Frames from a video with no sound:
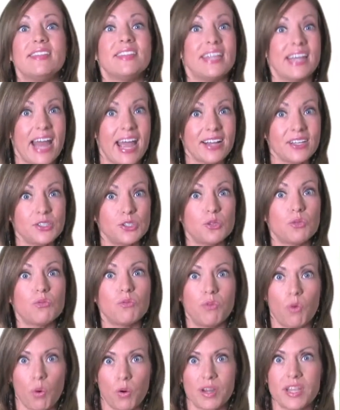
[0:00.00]
in the next
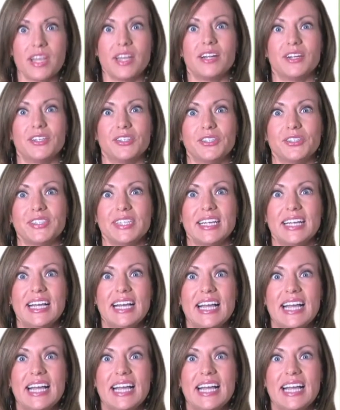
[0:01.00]
four years.